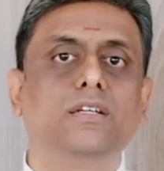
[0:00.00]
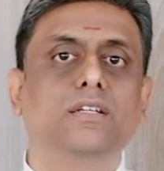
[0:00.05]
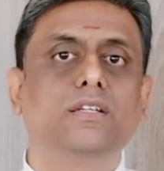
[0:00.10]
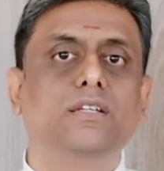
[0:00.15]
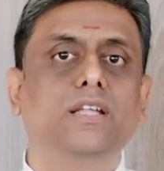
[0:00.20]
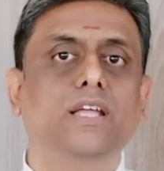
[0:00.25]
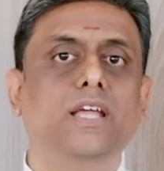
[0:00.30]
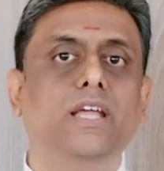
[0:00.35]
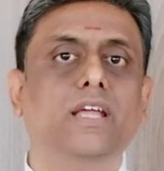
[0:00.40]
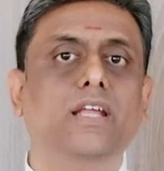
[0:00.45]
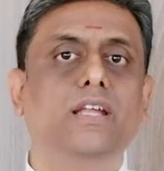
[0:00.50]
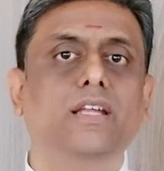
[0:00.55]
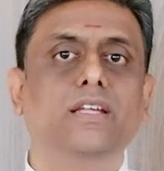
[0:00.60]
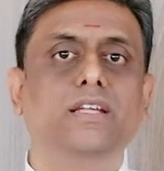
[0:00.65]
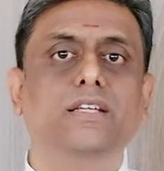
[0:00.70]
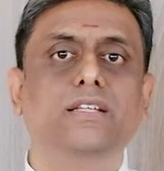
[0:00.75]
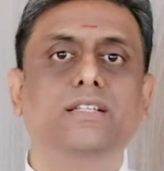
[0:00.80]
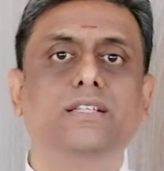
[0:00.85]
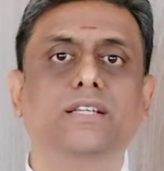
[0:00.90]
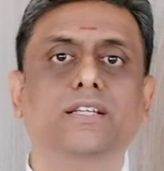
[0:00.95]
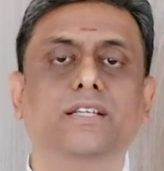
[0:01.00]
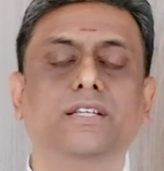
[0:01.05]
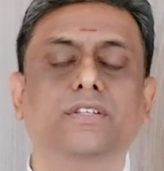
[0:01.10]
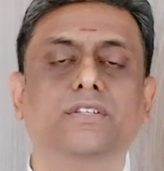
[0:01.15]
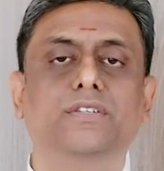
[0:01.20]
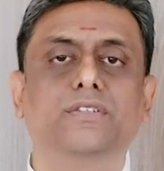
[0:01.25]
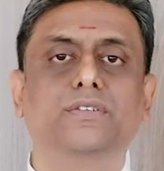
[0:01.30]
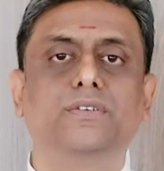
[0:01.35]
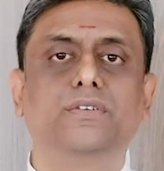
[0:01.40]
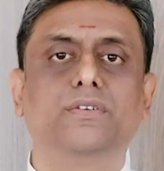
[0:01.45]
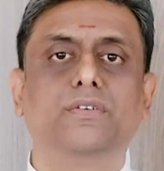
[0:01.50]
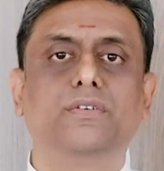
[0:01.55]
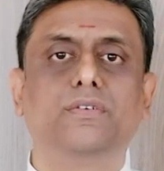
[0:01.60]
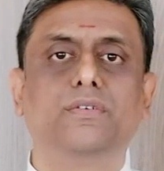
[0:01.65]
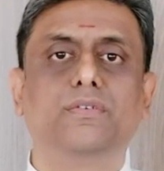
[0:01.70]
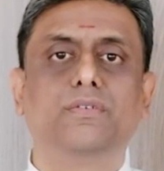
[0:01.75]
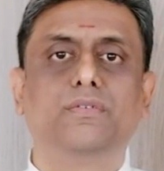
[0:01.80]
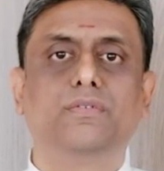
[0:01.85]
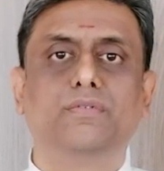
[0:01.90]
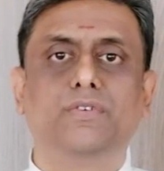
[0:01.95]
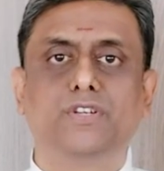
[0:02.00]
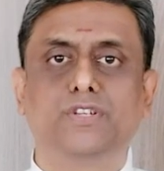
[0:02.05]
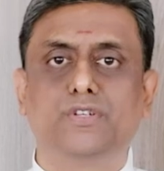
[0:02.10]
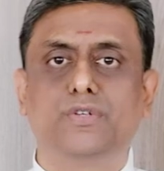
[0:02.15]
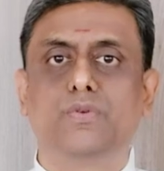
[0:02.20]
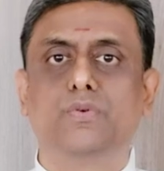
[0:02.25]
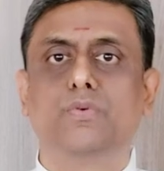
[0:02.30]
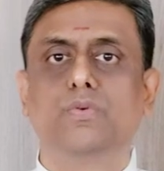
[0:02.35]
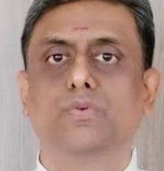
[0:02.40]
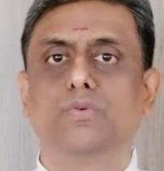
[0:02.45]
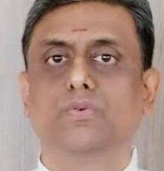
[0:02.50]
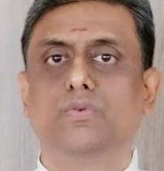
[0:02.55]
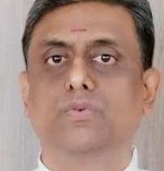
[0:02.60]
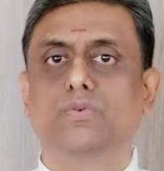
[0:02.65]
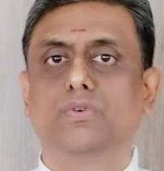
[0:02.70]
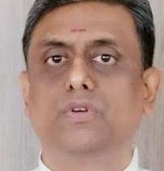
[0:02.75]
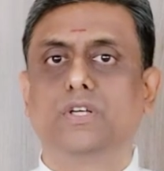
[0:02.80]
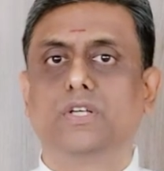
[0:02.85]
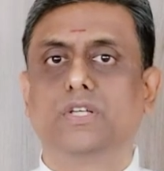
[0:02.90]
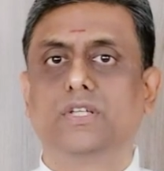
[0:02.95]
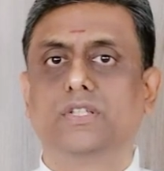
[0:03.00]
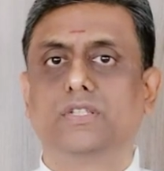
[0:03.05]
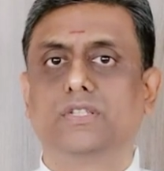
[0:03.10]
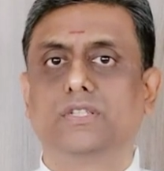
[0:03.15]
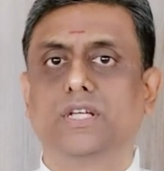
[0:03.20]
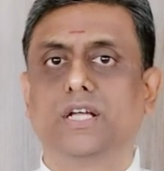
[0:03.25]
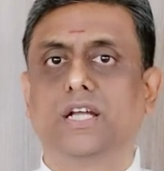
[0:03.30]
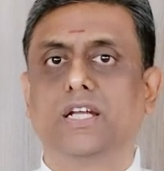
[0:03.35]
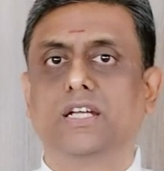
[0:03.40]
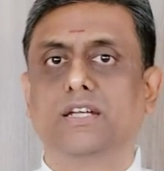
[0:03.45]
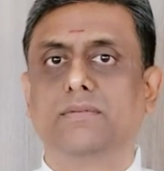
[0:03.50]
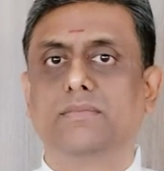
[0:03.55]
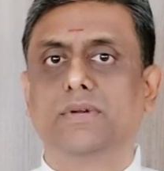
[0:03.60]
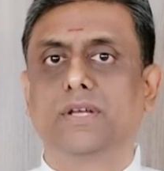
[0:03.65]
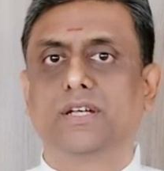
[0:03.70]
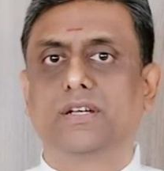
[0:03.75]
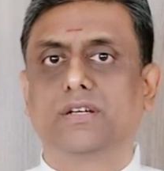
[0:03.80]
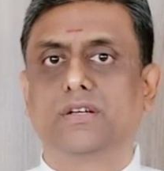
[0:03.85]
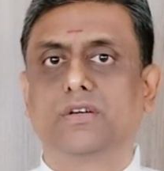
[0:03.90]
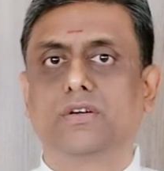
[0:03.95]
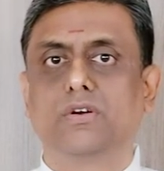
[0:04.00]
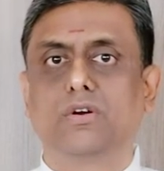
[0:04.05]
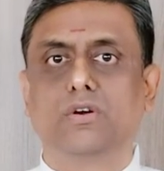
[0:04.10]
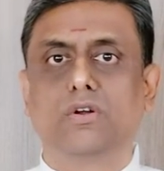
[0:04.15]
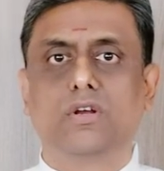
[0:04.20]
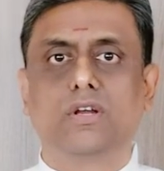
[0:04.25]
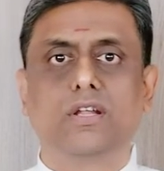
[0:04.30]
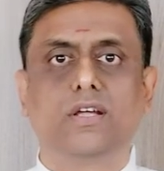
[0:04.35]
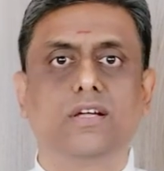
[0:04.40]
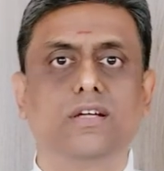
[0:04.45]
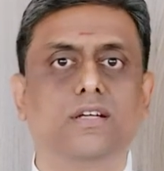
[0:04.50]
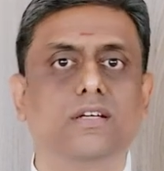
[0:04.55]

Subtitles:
there he says Vishnu is the ultimate God,